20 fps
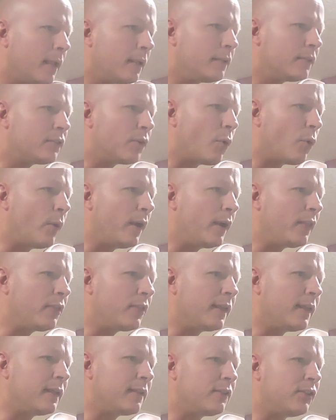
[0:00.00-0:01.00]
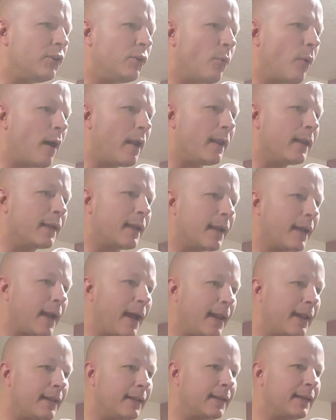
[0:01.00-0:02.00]
So with this, you want to
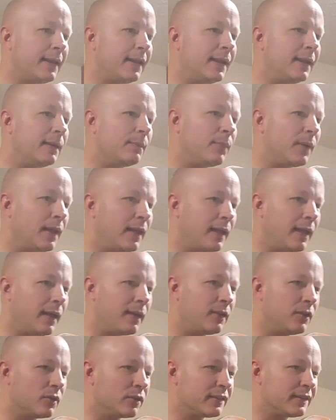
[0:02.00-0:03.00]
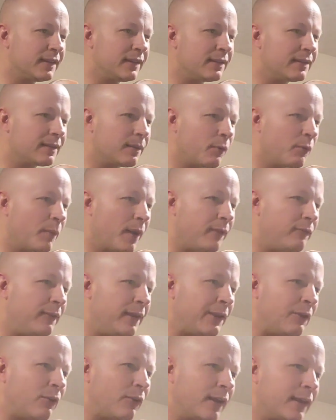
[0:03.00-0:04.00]
kind of keep, and you'll see some of my
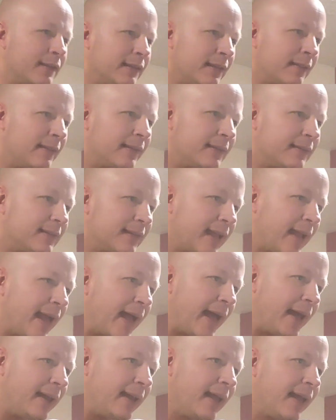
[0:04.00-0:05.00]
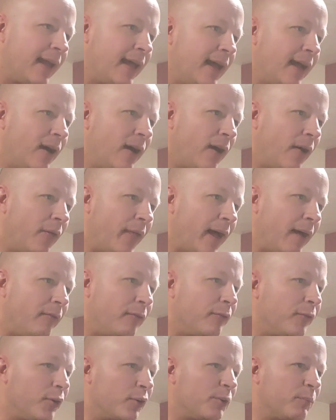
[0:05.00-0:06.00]
fingerings in the scan. On
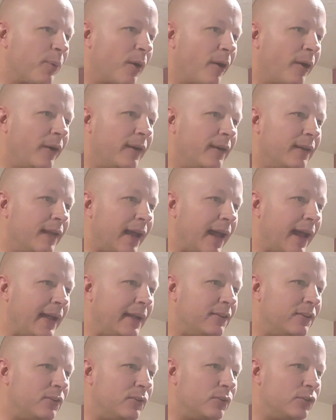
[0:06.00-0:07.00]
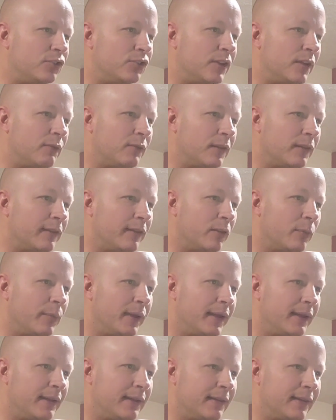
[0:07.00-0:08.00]
that first part, I do shift a little
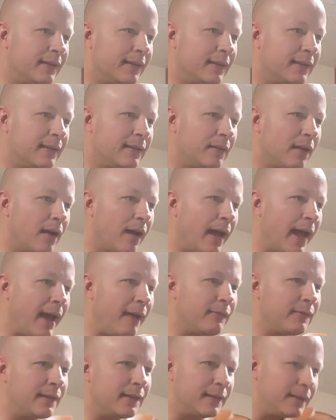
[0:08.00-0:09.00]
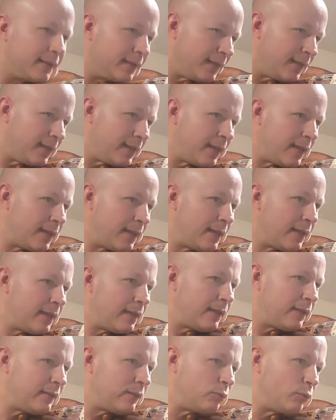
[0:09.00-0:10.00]
bit to not have to
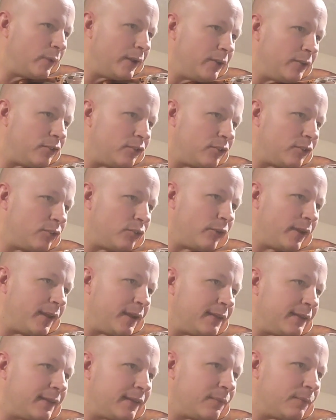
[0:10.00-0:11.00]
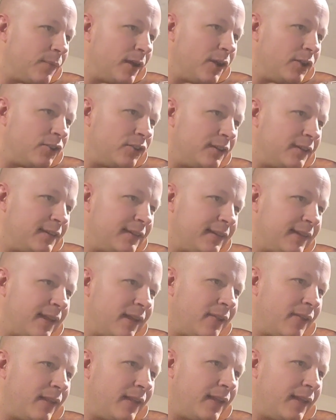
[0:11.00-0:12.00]
switch strings as much and stay
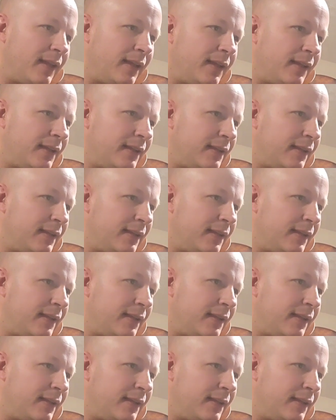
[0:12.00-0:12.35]
on the,